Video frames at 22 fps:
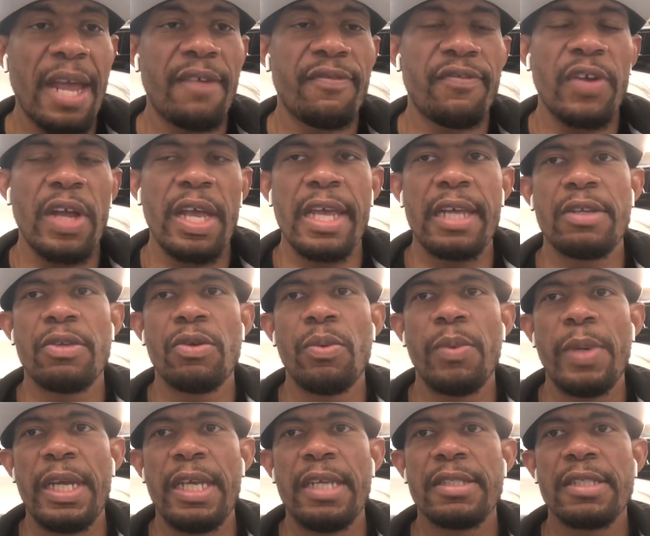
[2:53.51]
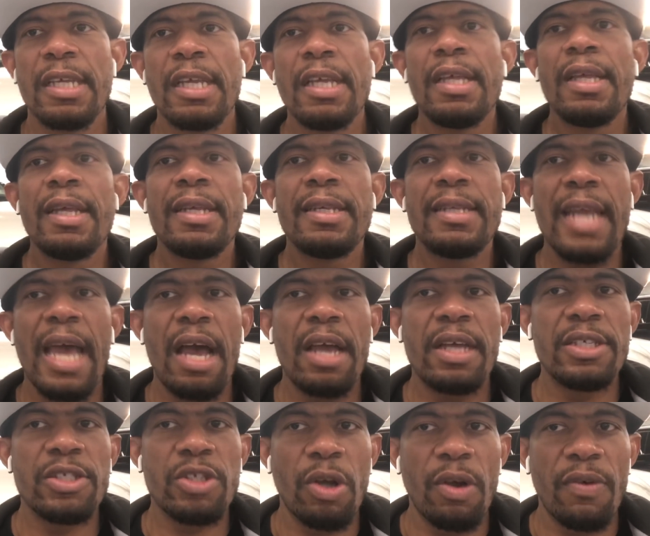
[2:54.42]
for Andrew Ruiz. Now,
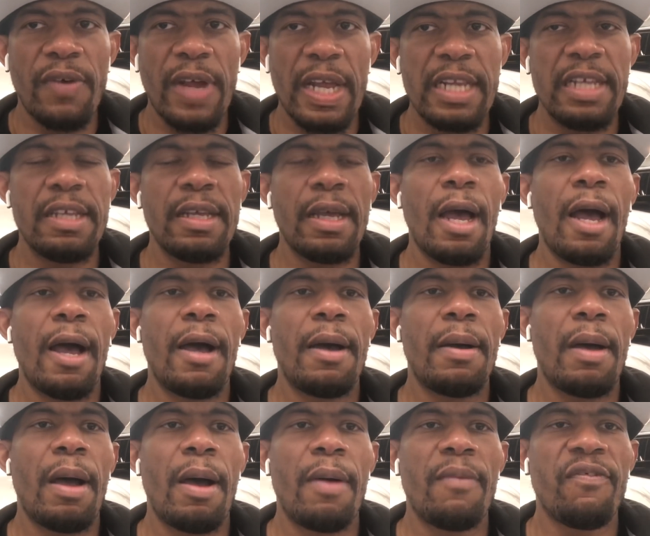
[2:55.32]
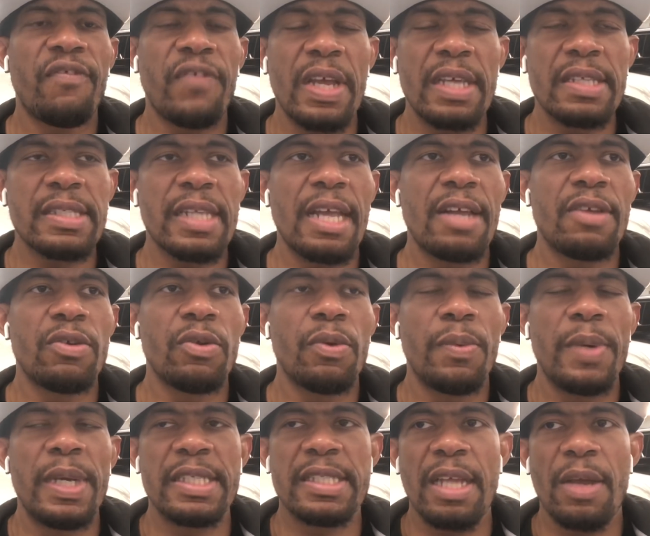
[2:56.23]
he's already faced
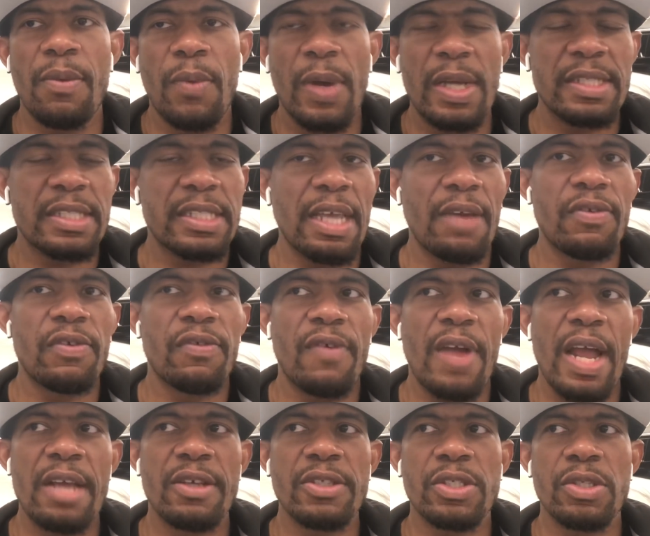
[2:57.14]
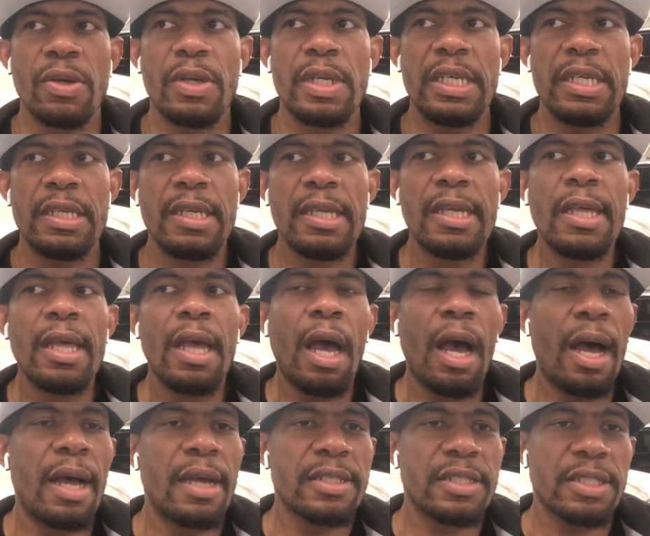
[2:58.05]
Andrew Ruiz. They went seven rounds, so he
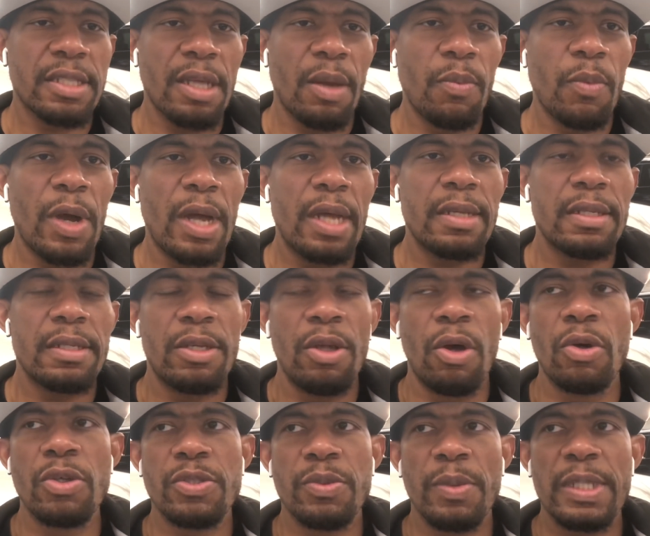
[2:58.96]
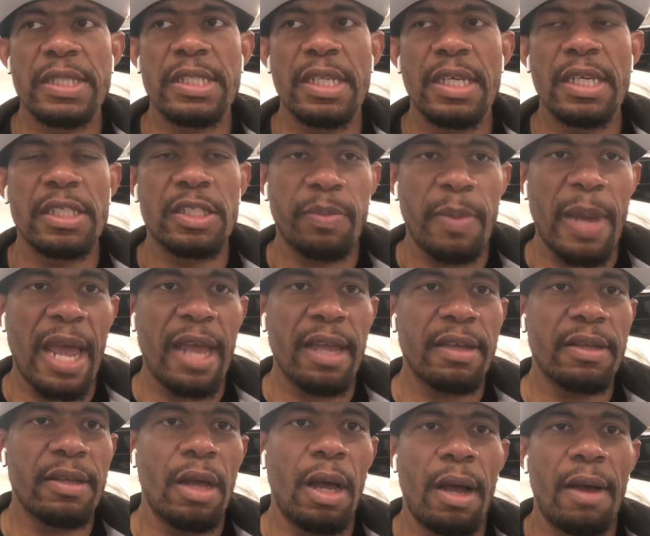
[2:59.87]
somewhat knows what to
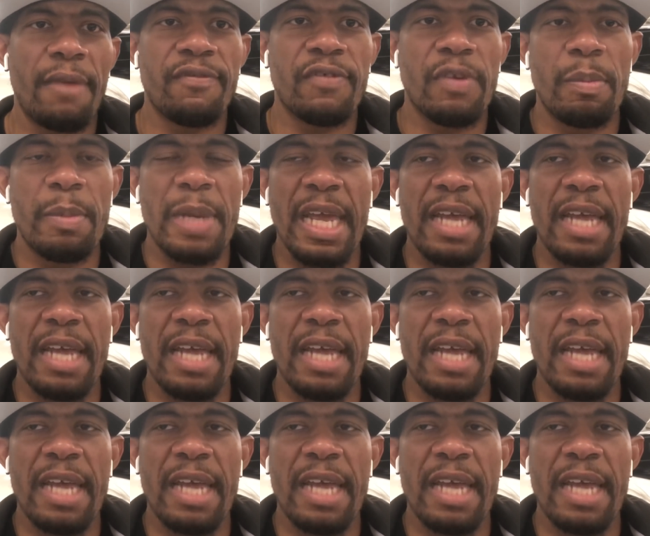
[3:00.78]
expect from